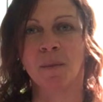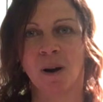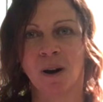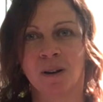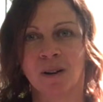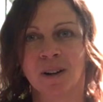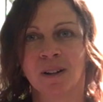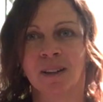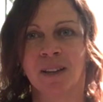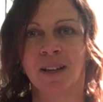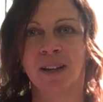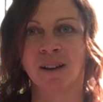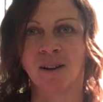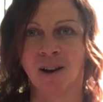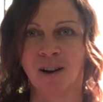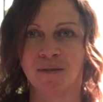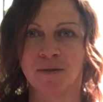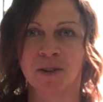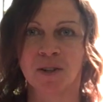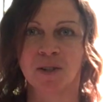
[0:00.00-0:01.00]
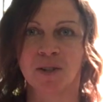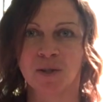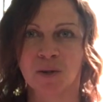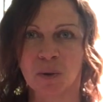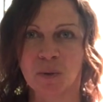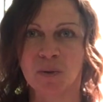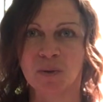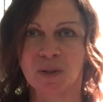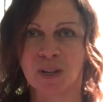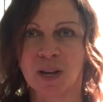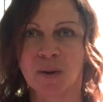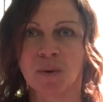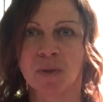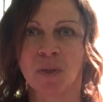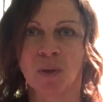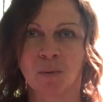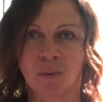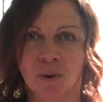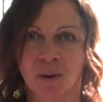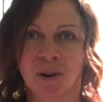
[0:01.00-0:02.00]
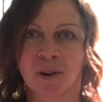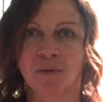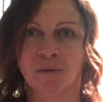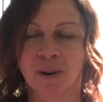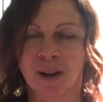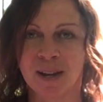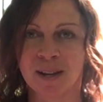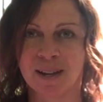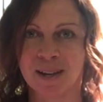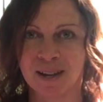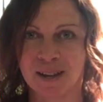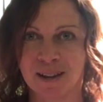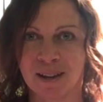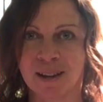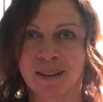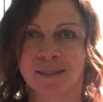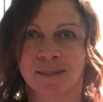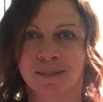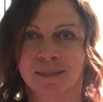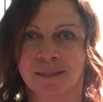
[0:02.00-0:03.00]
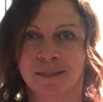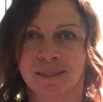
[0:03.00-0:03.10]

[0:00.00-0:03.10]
modernly often associate with the word Reiki,